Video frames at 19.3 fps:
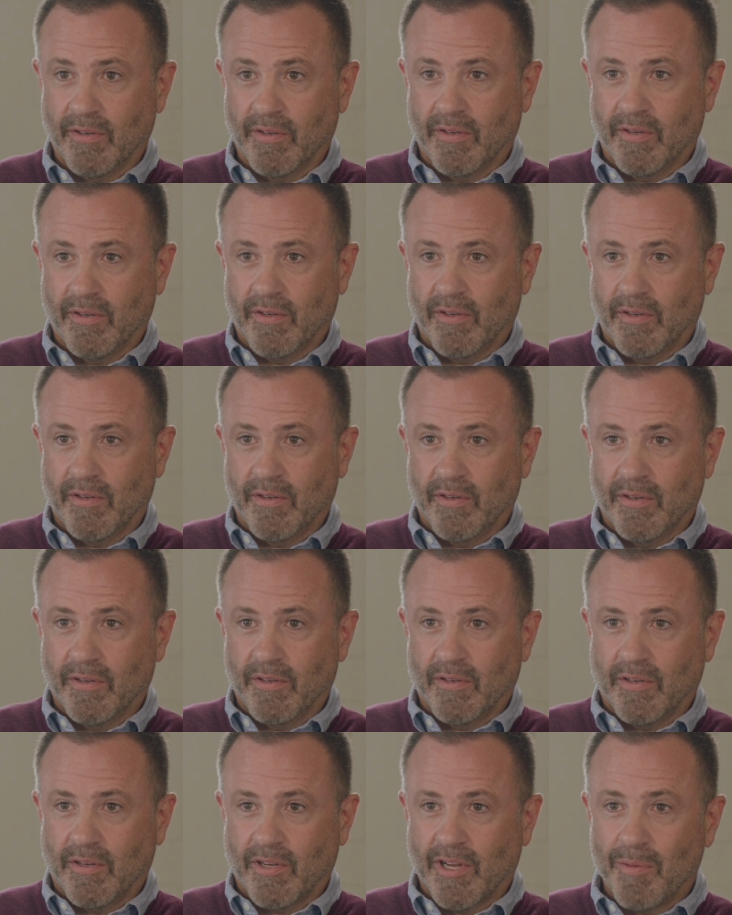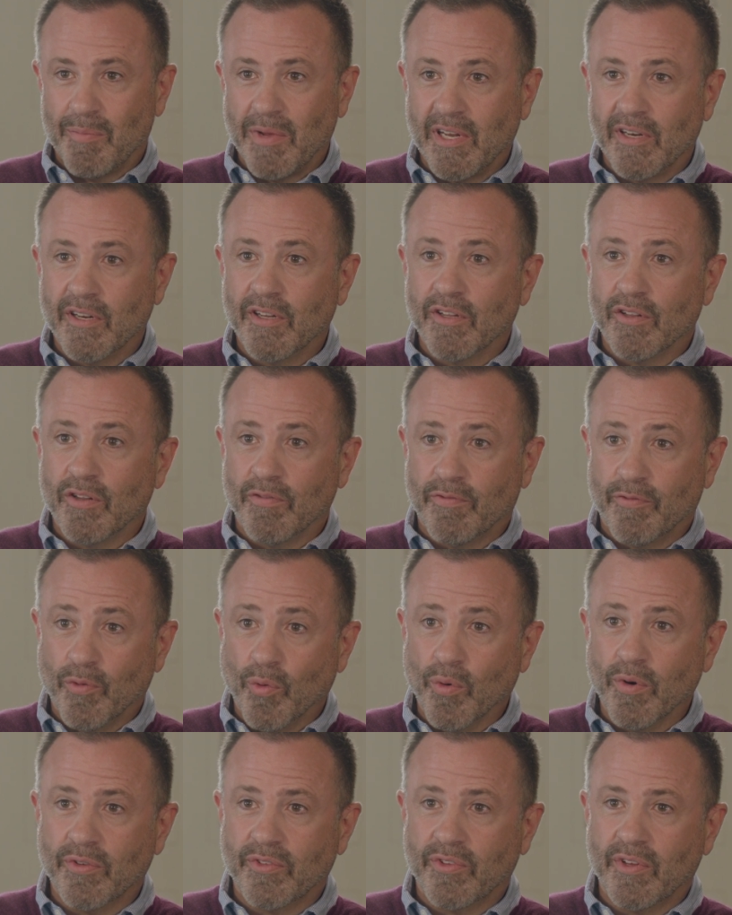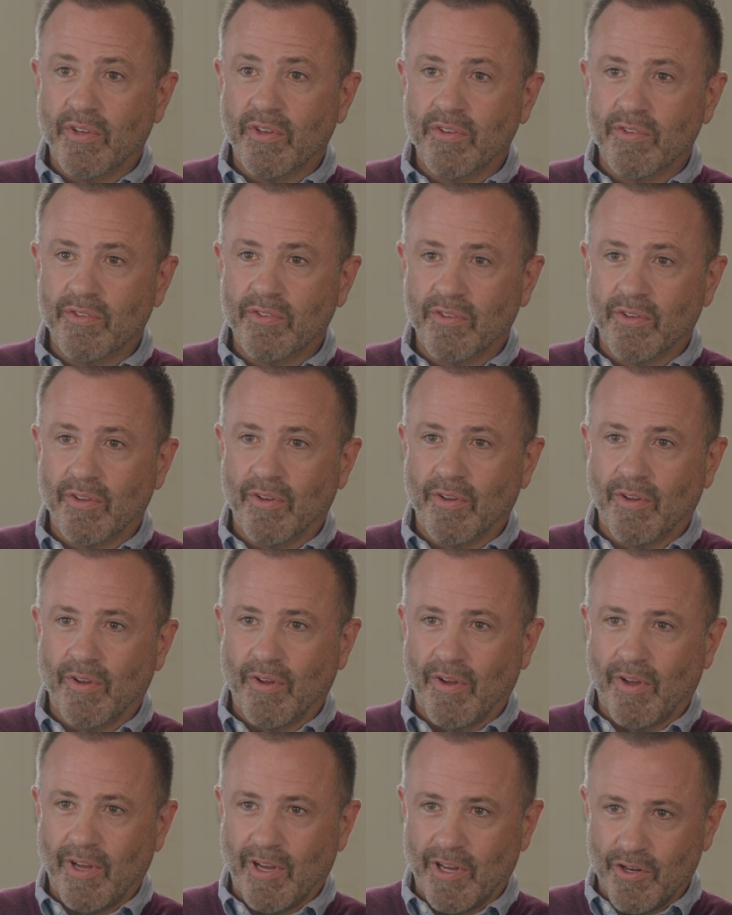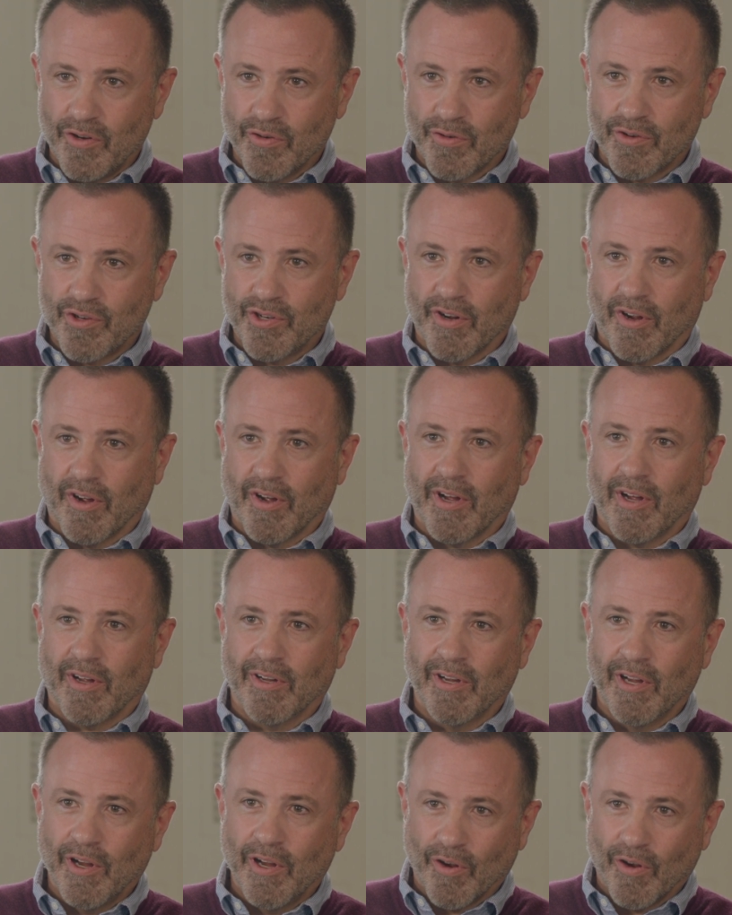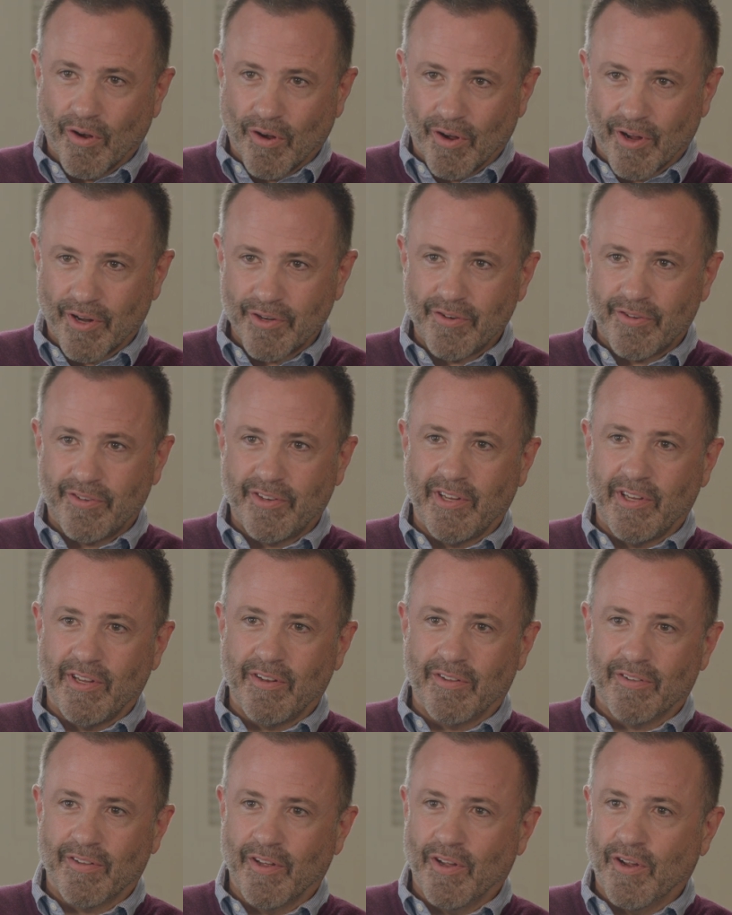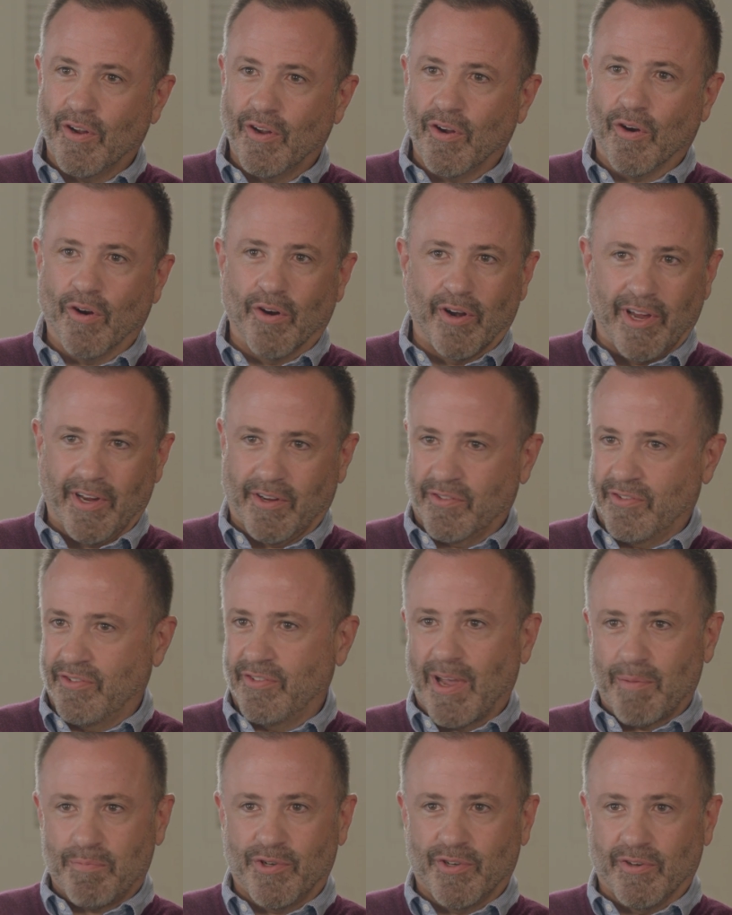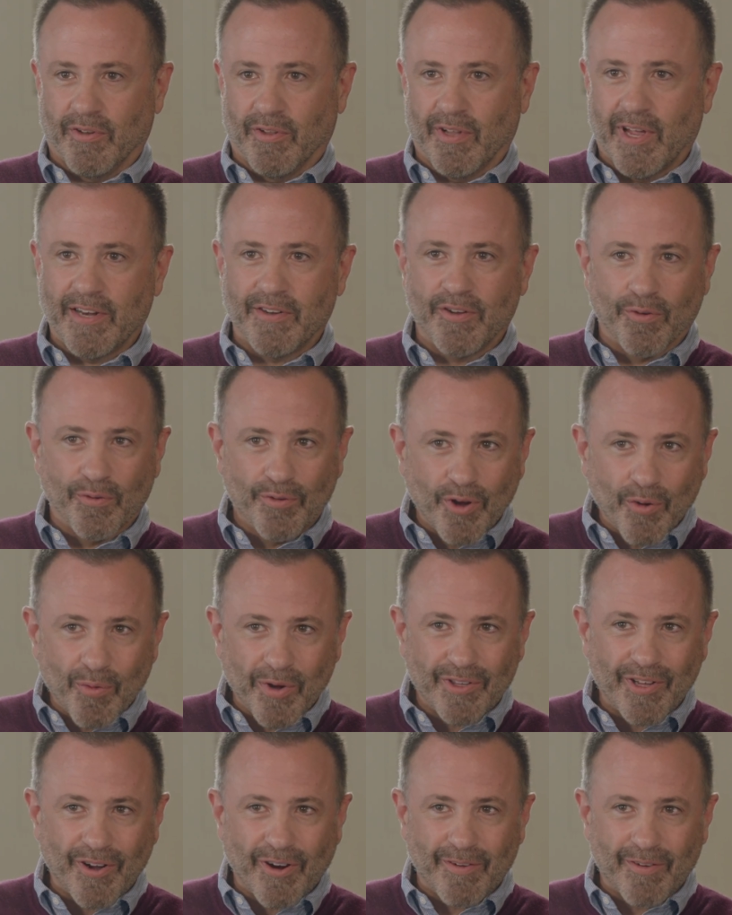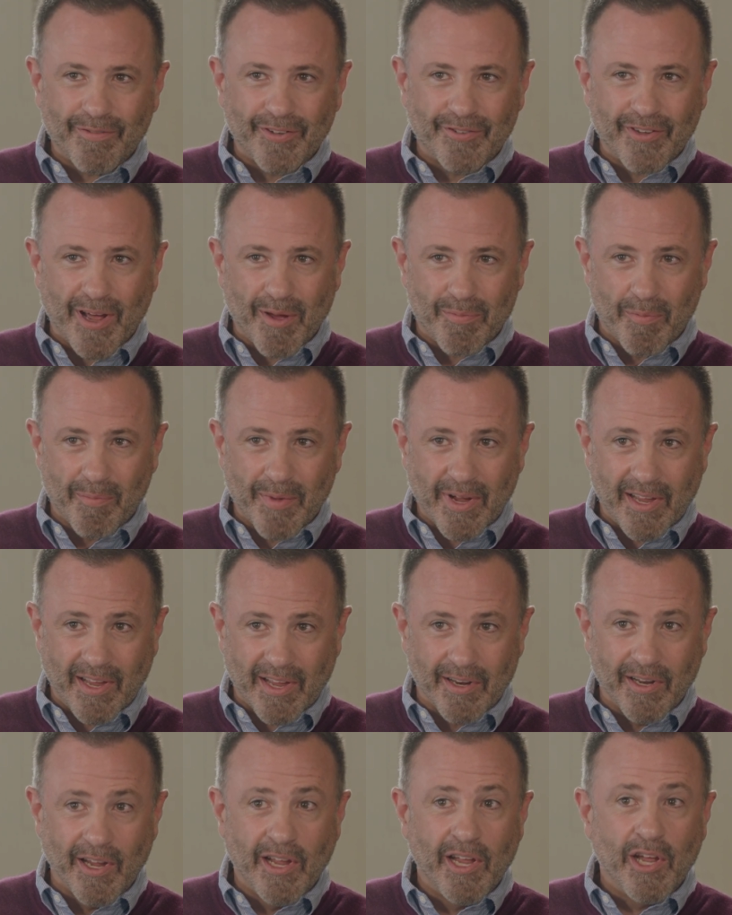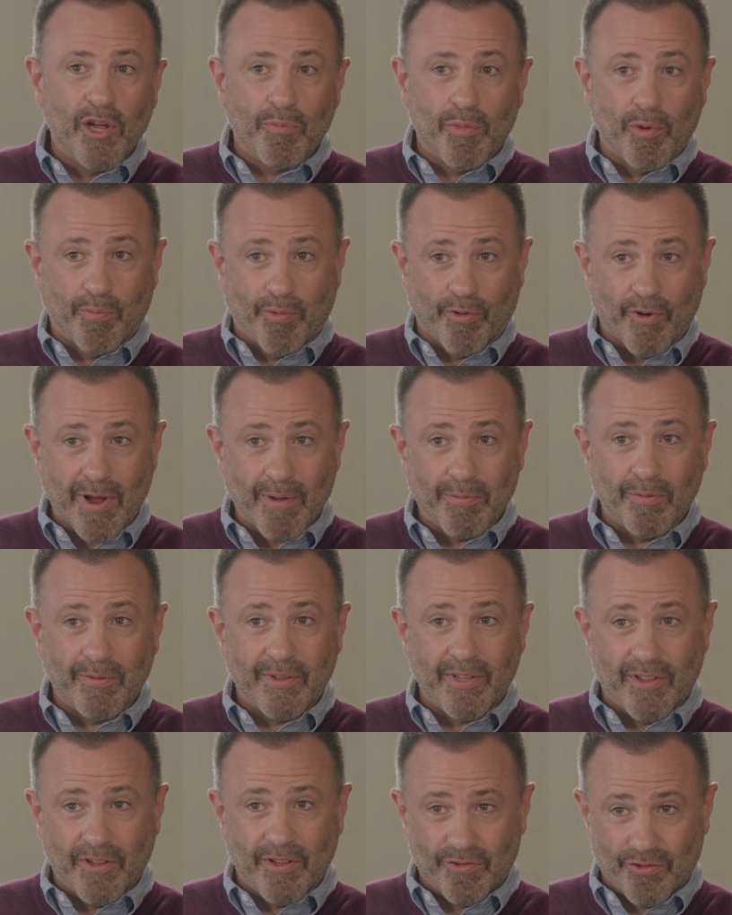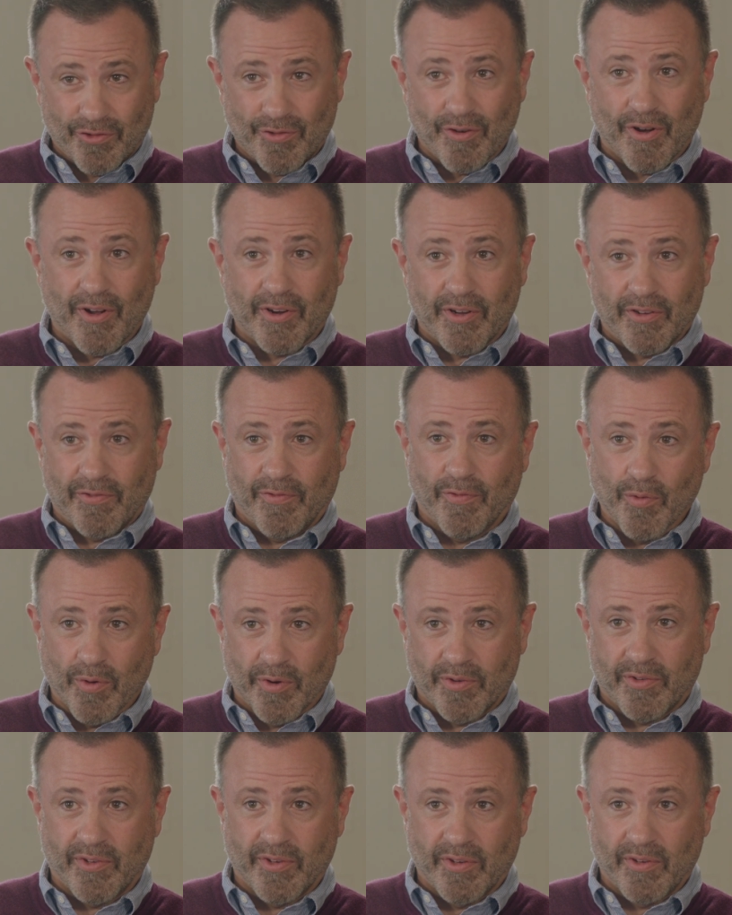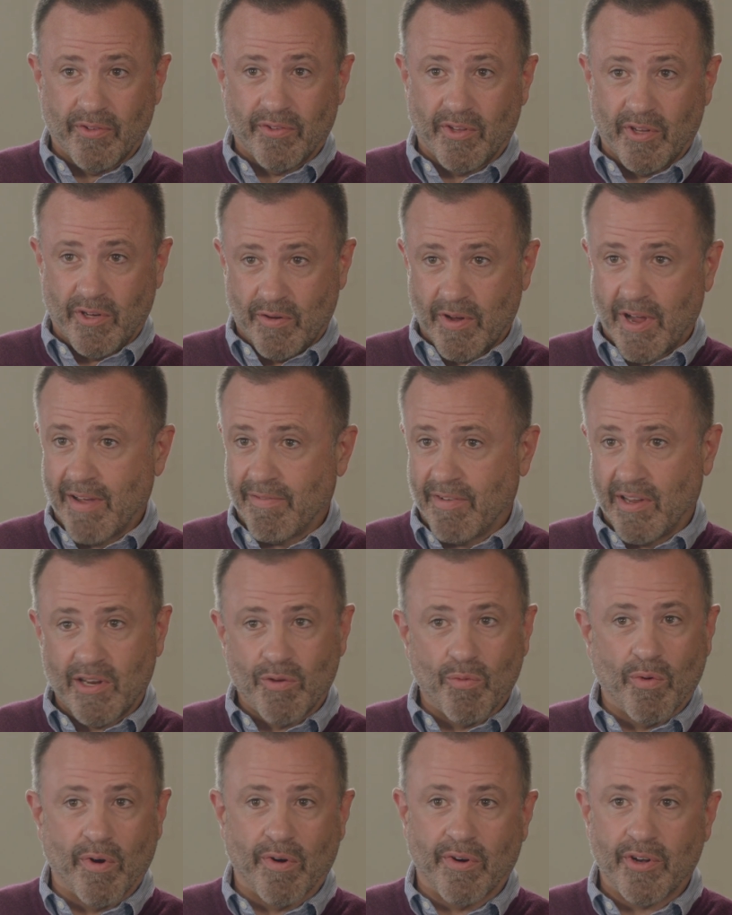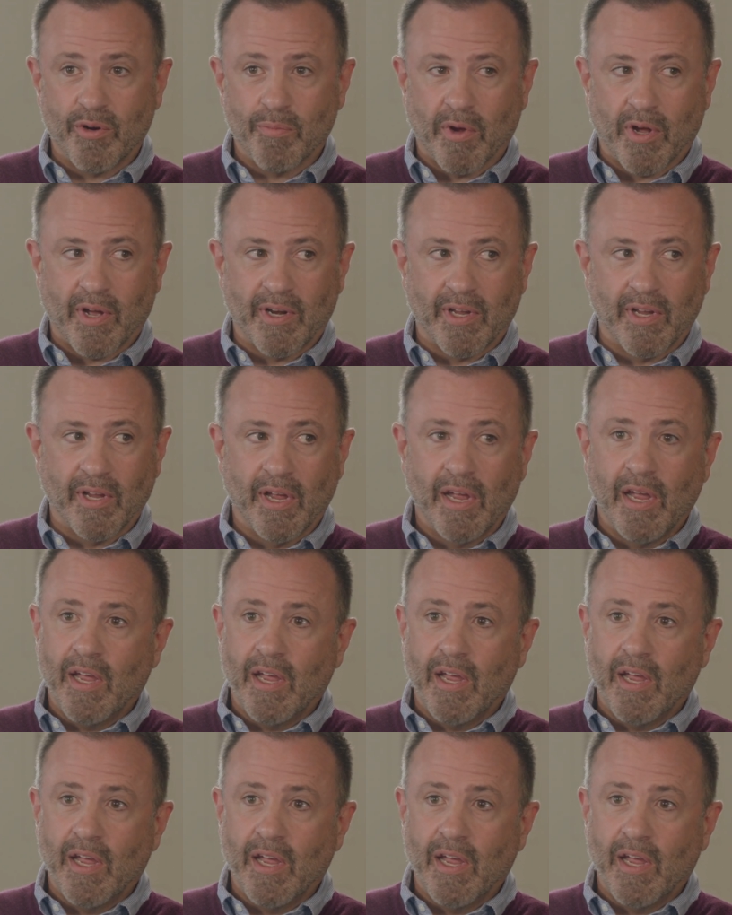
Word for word: Exactly. I mean, the forces in your jaw, on your teeth, are exceptional. I don't know what they are off the top of my head, but probably the strongest forces that you have anywhere in your body.